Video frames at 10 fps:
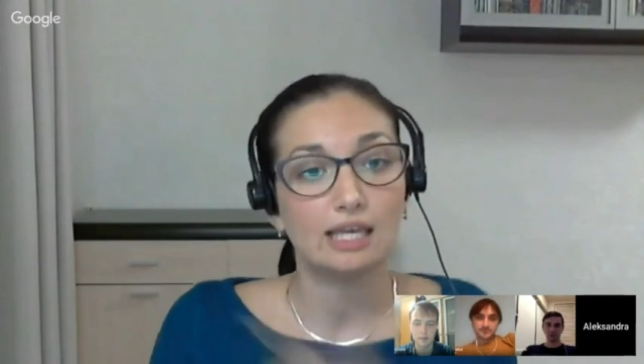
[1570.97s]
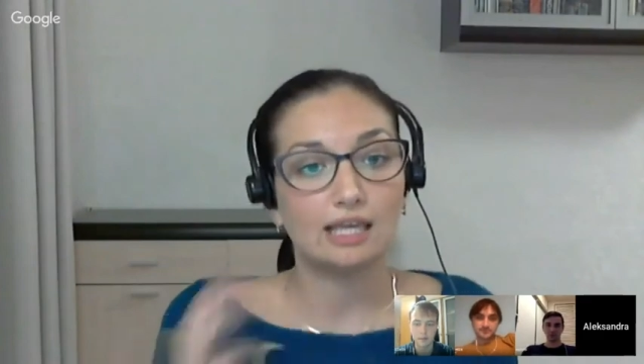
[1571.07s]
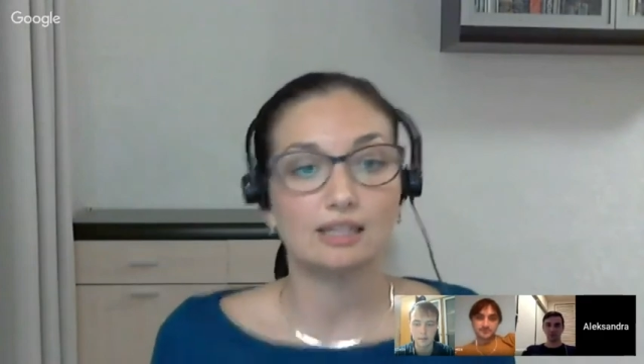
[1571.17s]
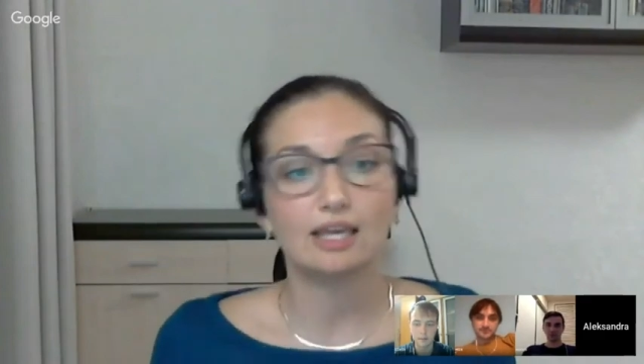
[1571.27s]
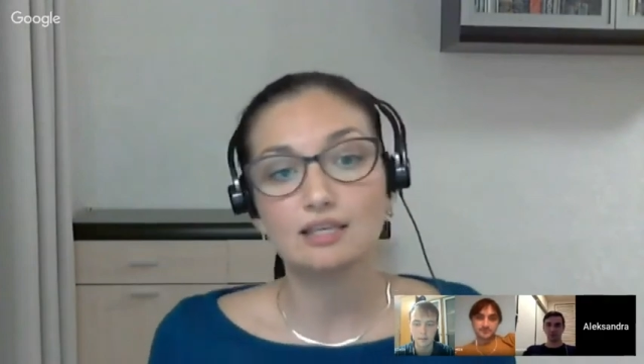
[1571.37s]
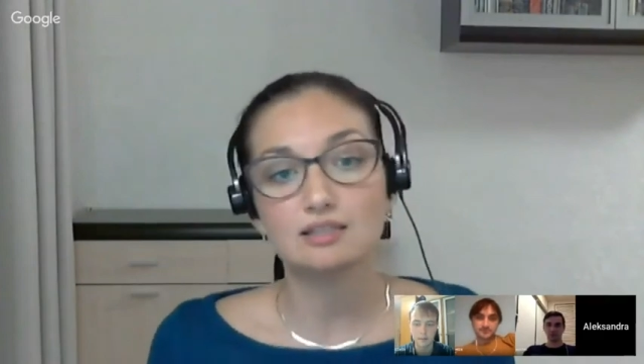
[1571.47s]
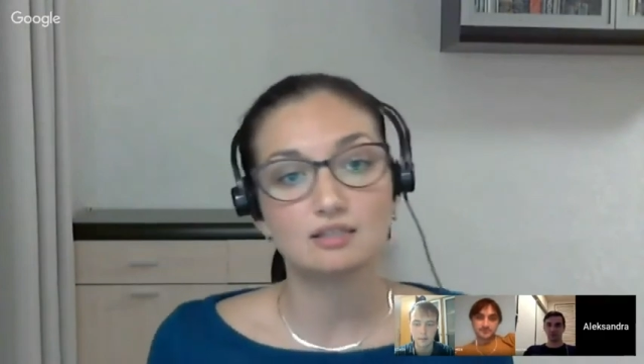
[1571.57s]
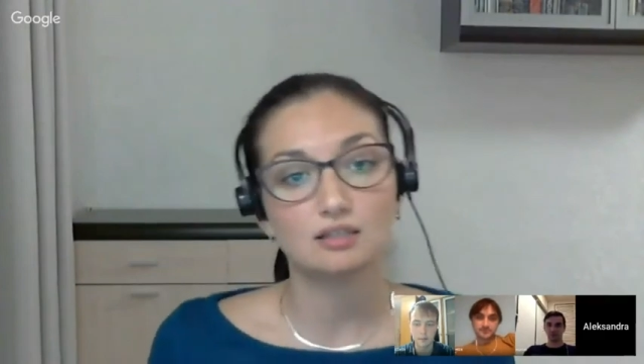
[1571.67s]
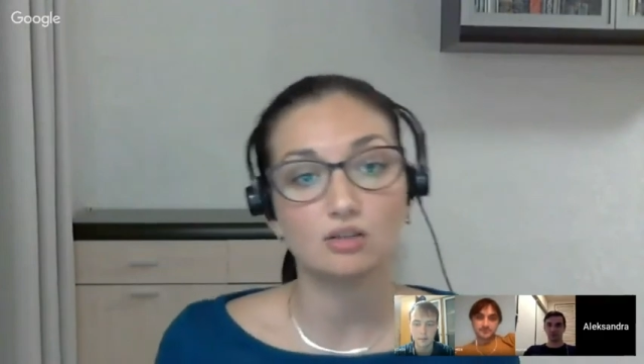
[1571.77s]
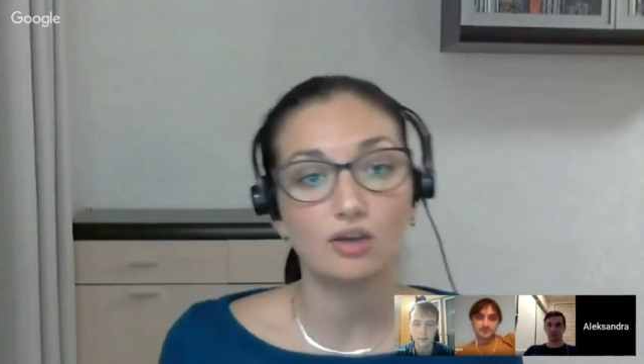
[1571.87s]
in case
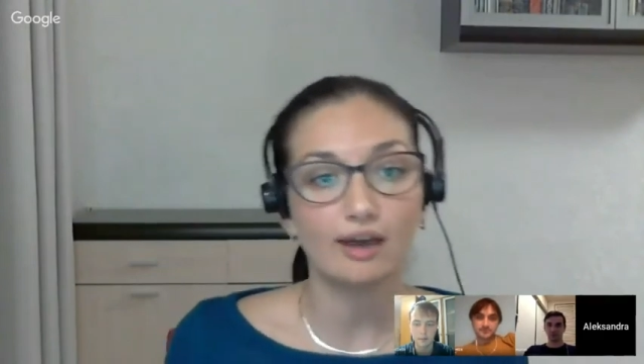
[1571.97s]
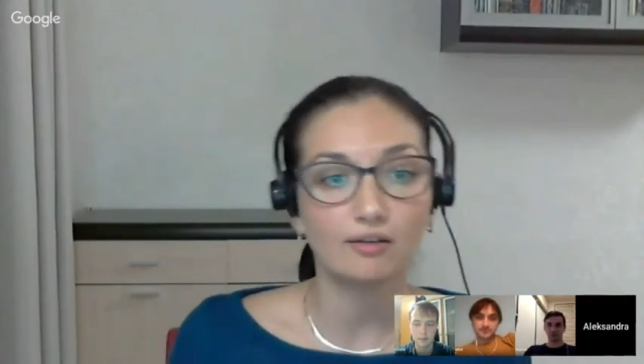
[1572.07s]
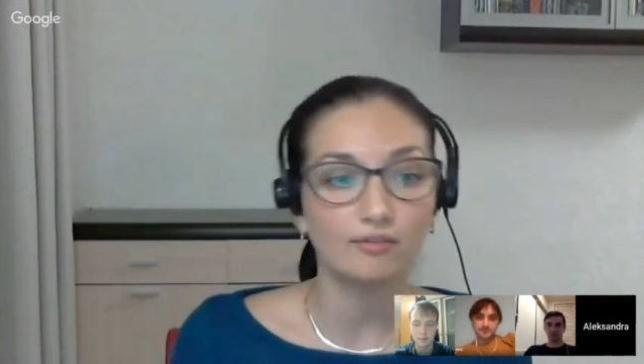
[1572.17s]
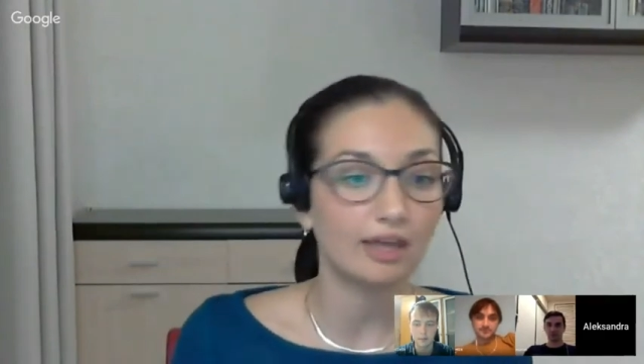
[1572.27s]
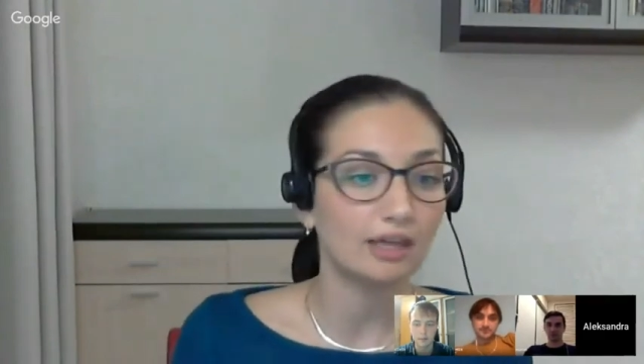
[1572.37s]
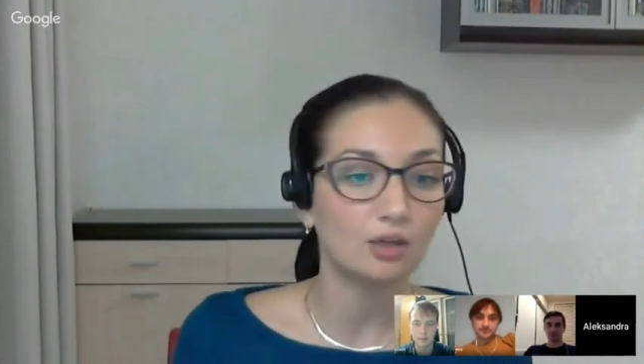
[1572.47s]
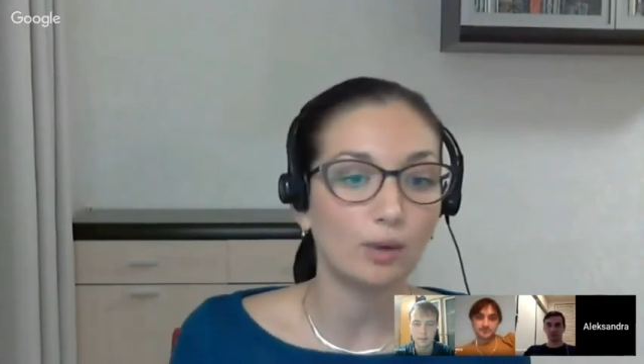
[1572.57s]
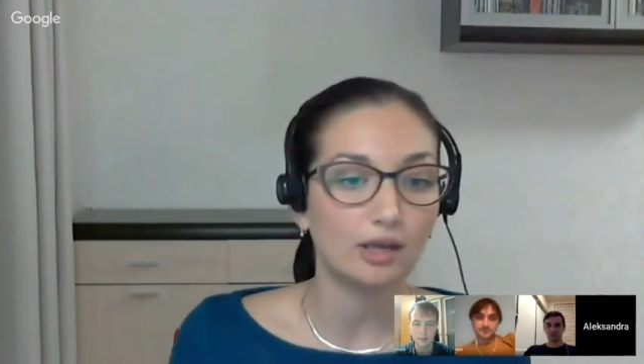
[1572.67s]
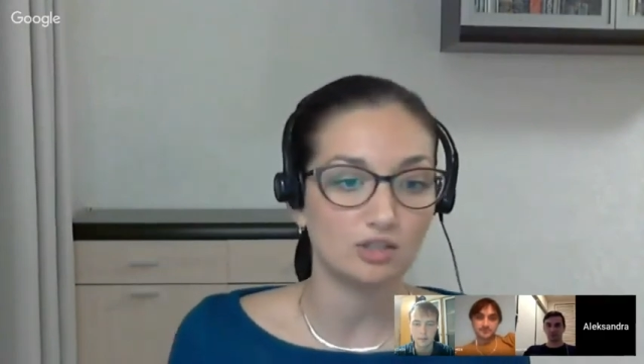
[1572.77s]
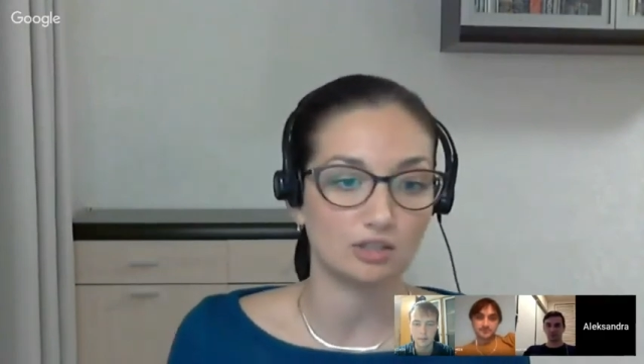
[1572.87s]
you have any
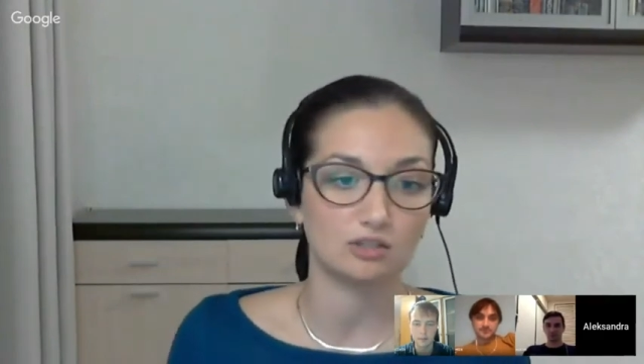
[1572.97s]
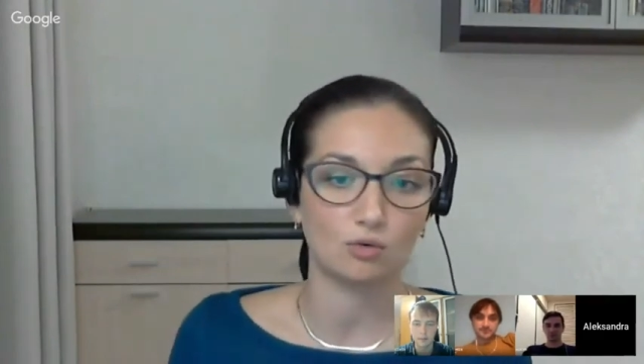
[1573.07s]
questions